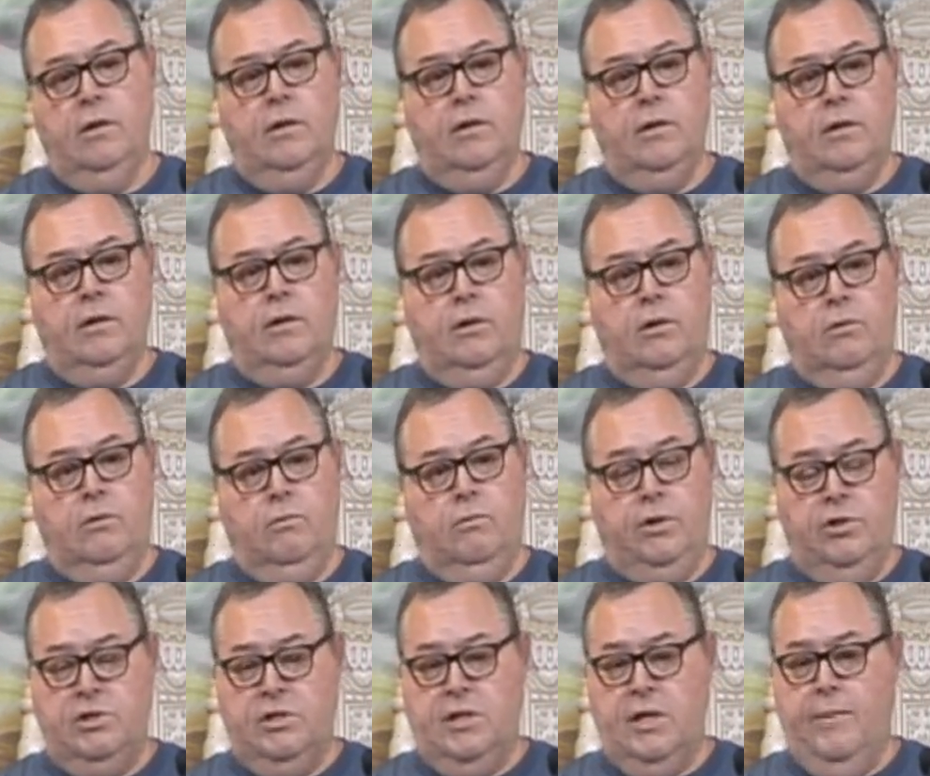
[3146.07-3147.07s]
You know, when
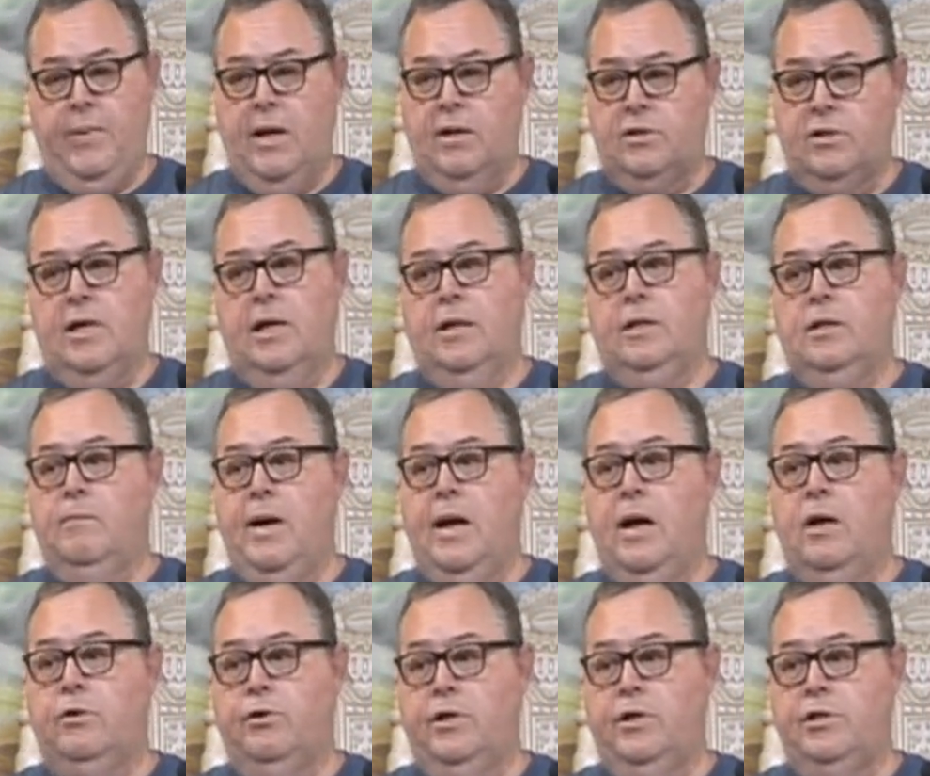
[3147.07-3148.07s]
you step outside the
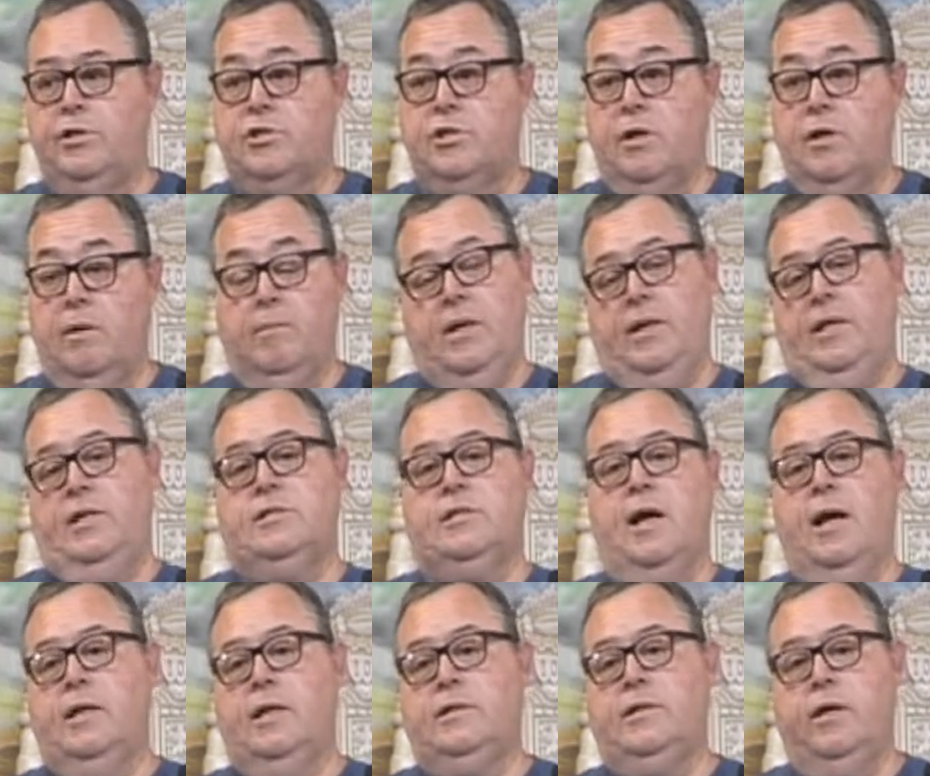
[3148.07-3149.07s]
boundaries, somebody's
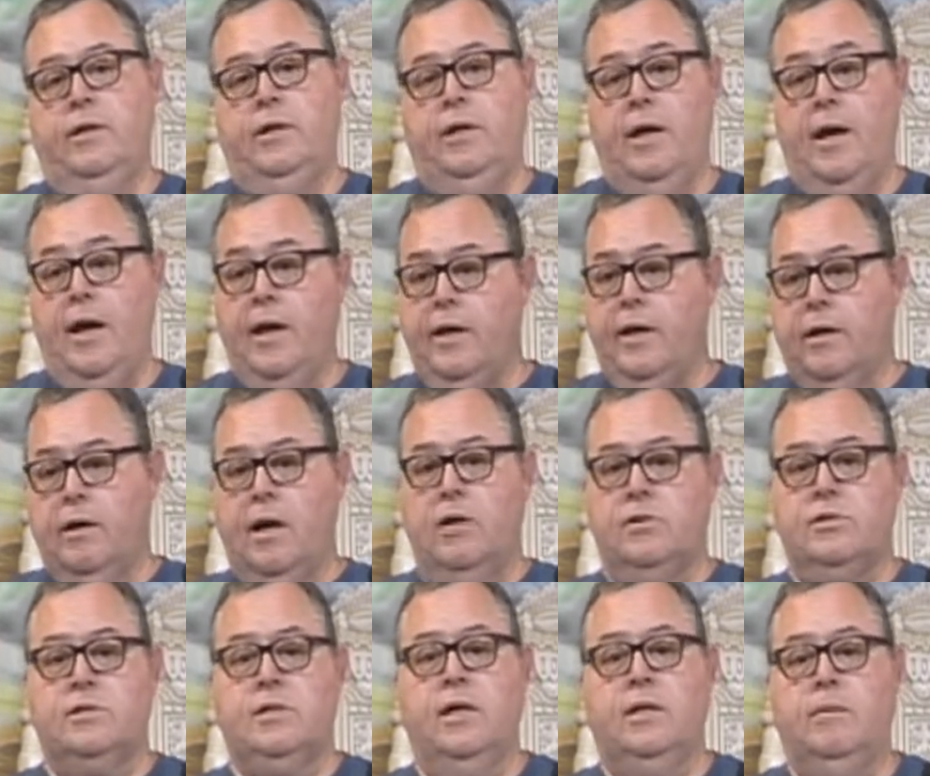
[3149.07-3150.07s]
got to tell you, hey, you're
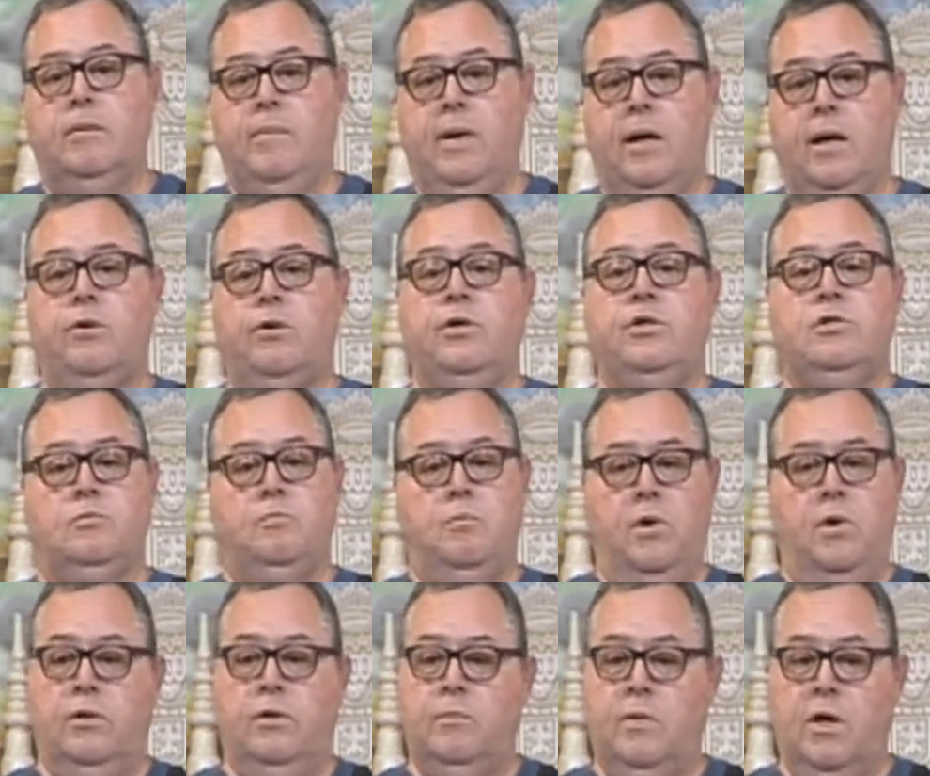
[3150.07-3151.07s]
outside the boundaries.
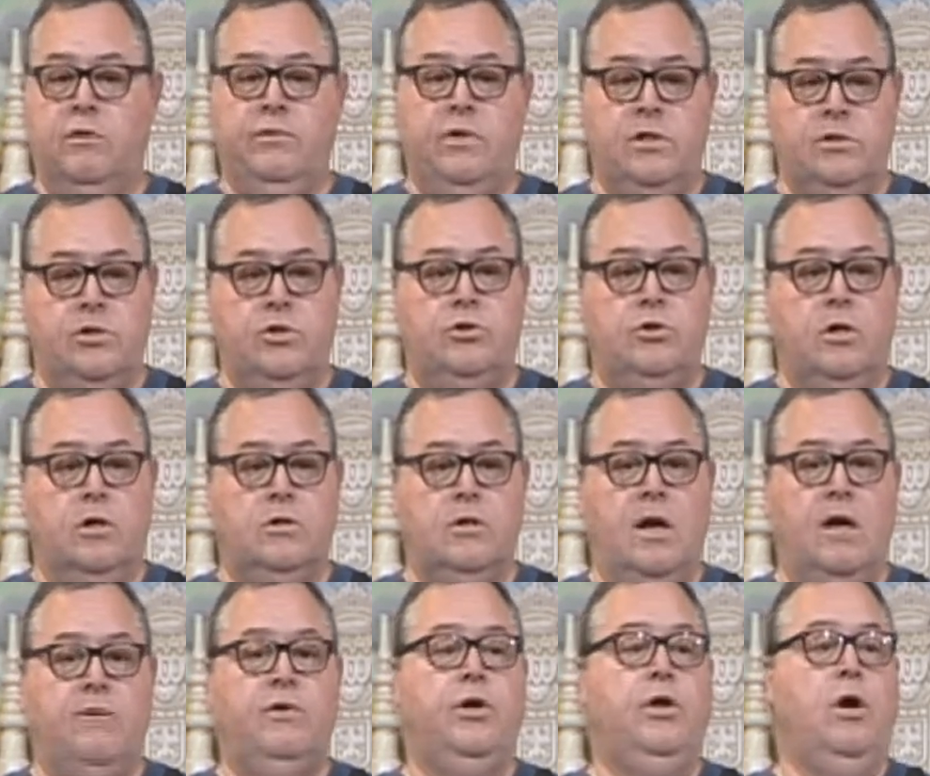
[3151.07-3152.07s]
Brother Melvin is a truck
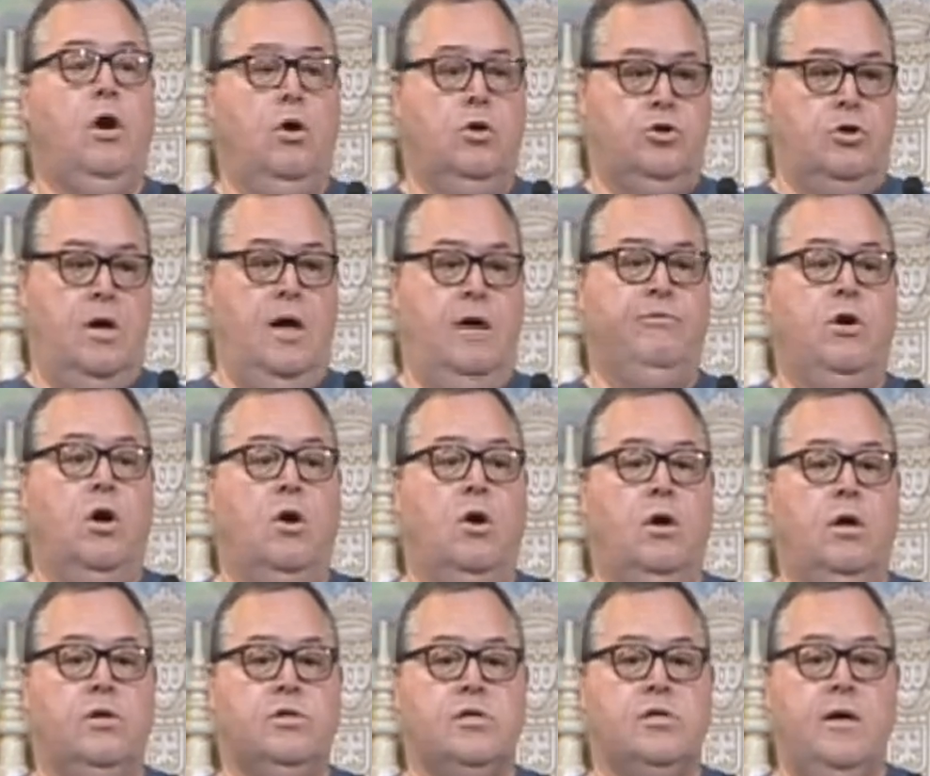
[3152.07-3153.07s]
driver. Y'all drive
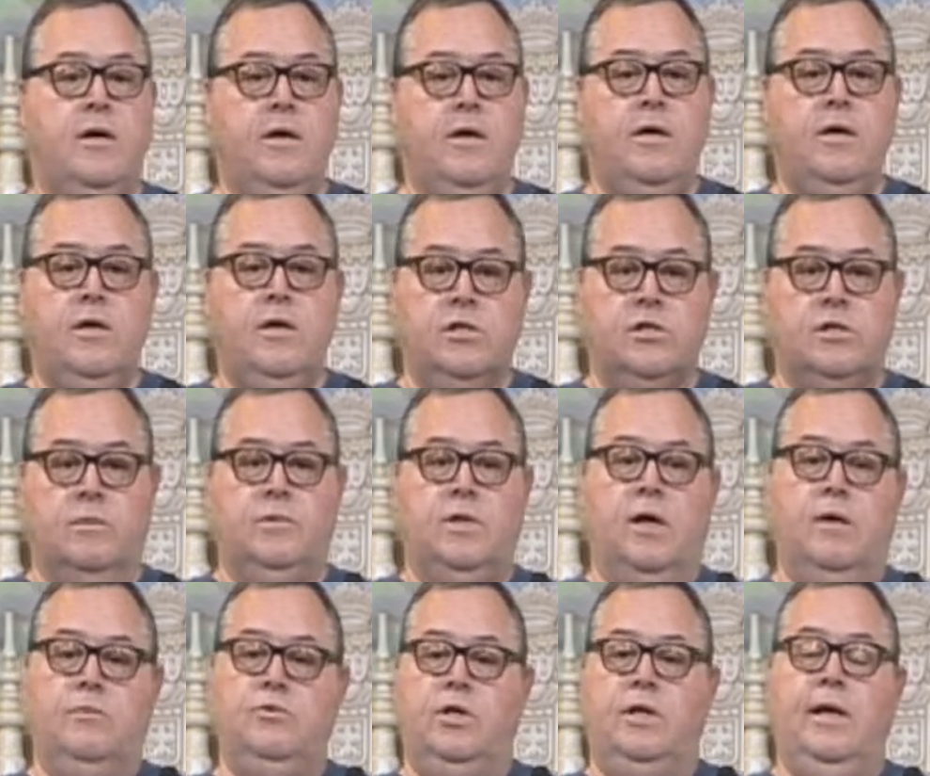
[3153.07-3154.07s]
cars.
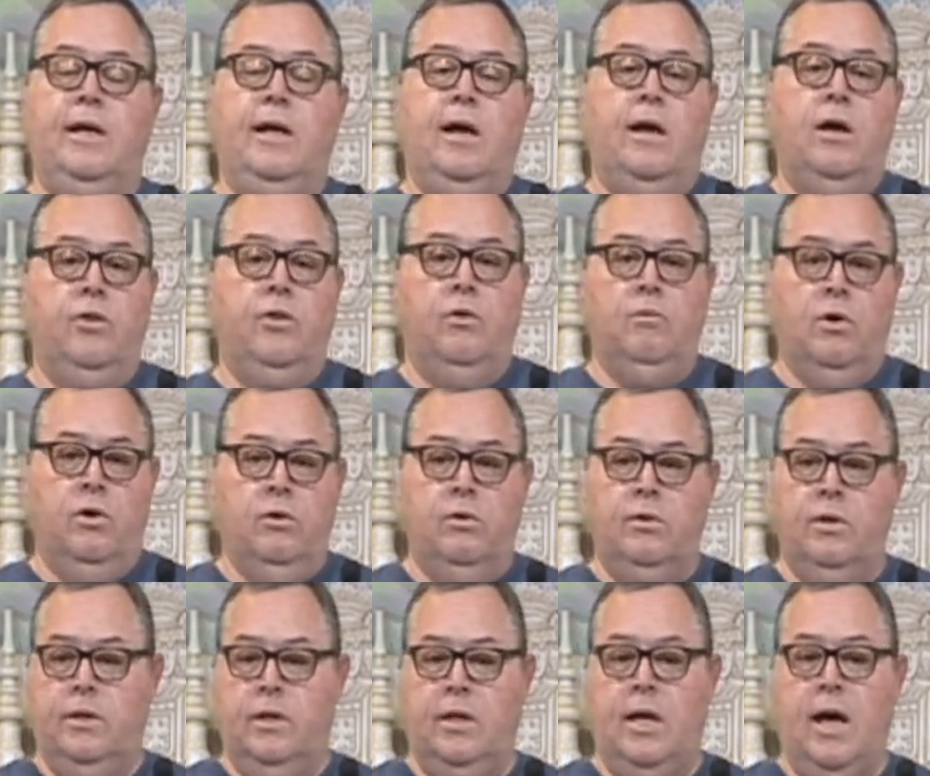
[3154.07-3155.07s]
Sometimes you get out on the road
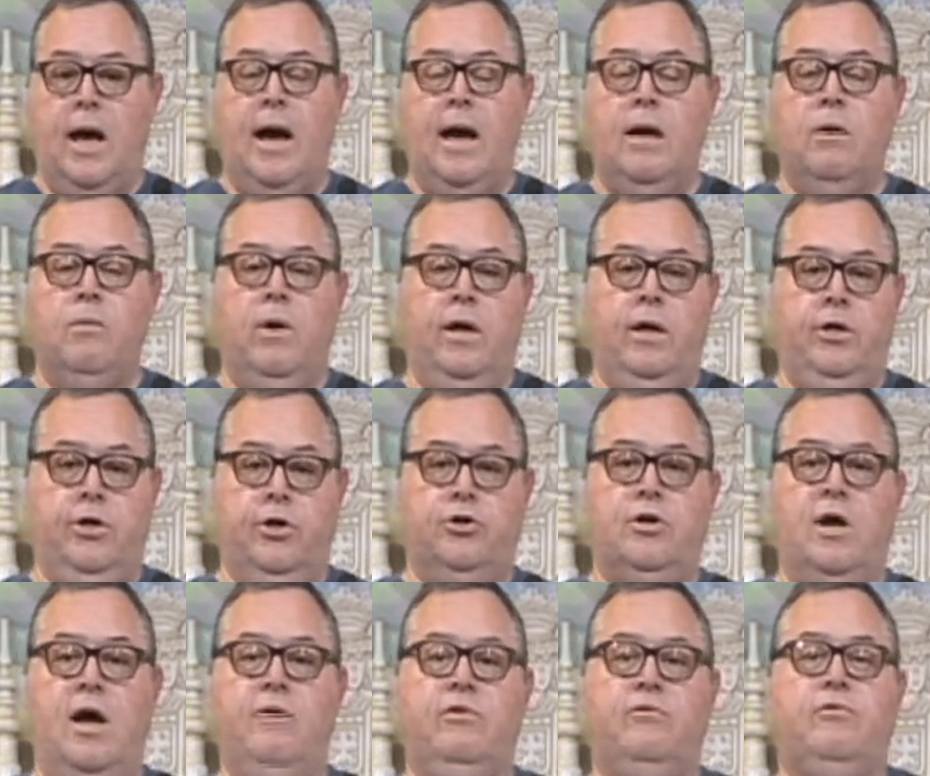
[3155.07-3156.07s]
and then the highway, and you're
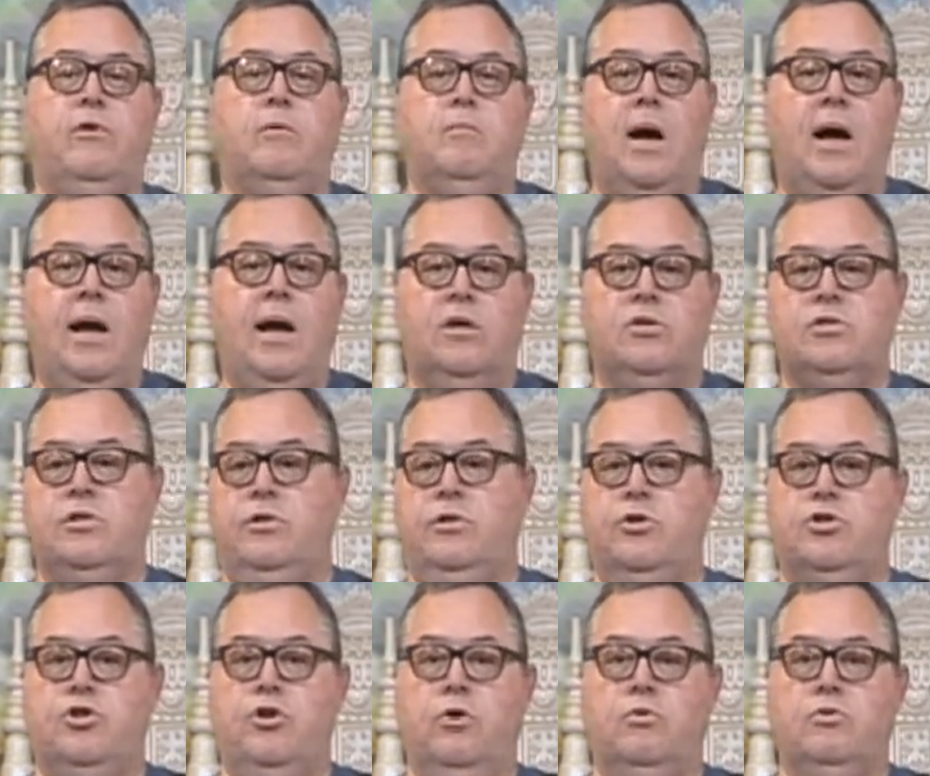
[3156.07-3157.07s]
driving for miles, and
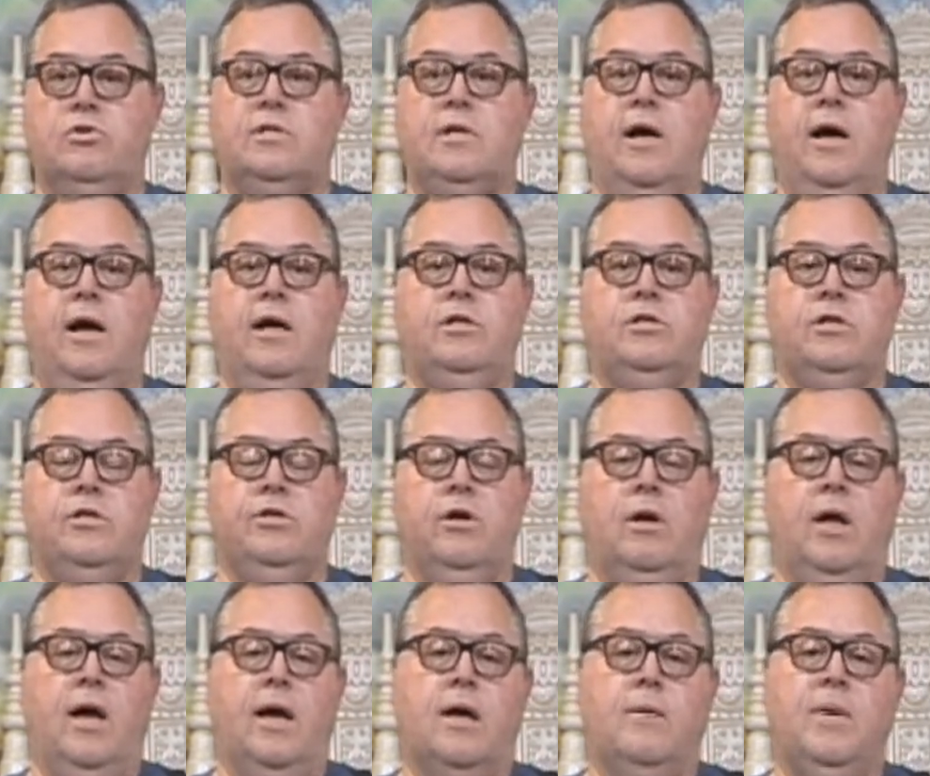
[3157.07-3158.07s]
there's no signs, and you're
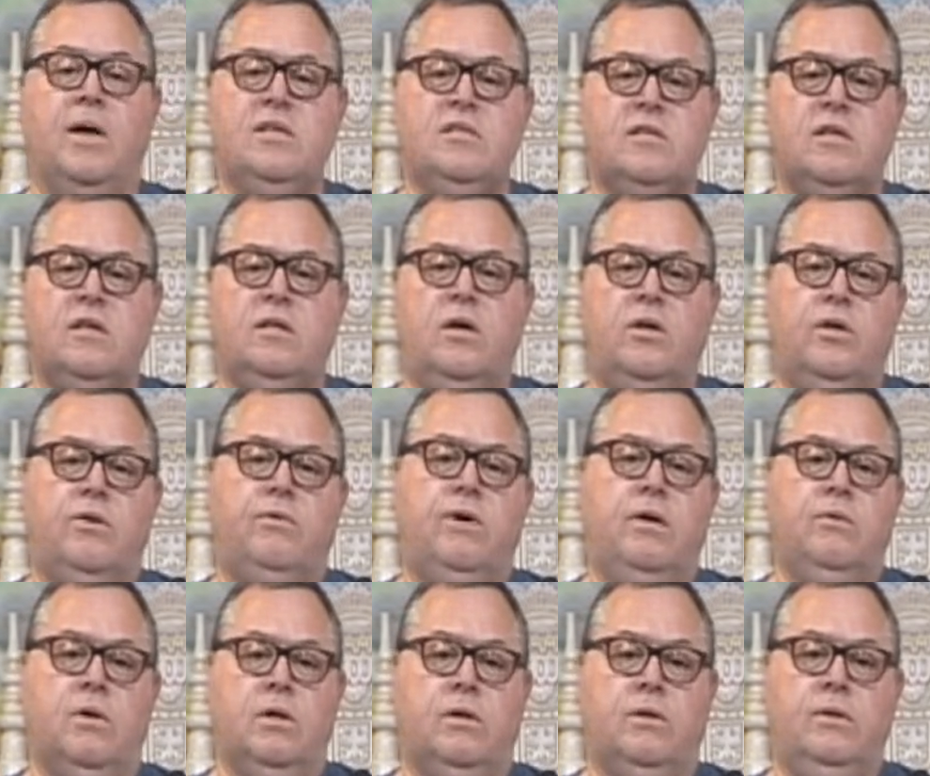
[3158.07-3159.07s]
like, am I still on the right
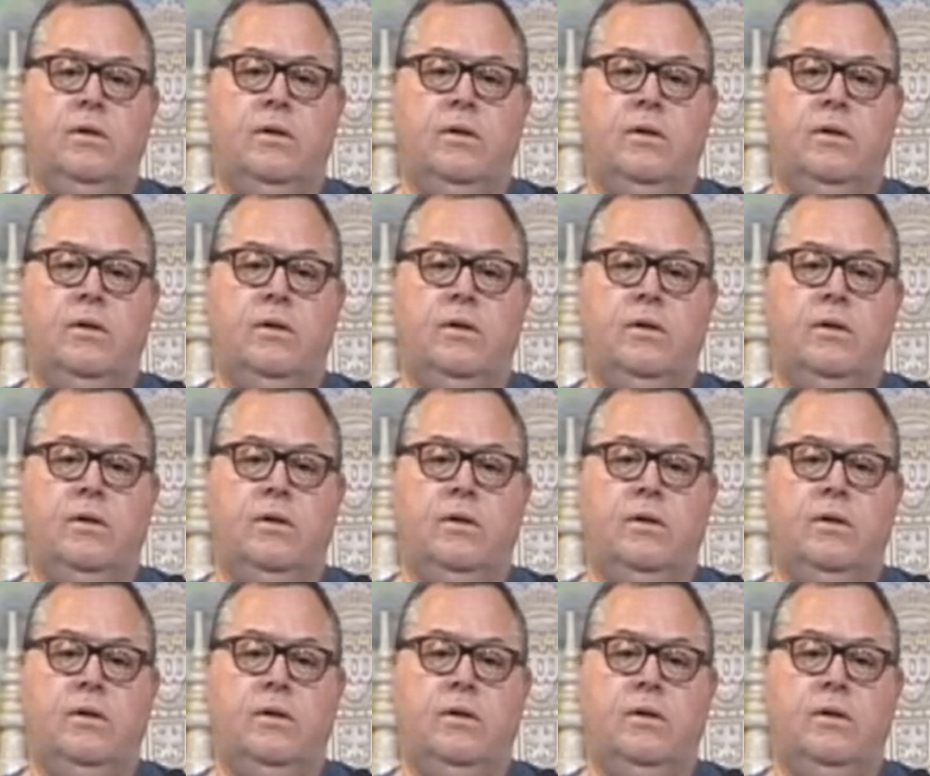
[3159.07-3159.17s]
road?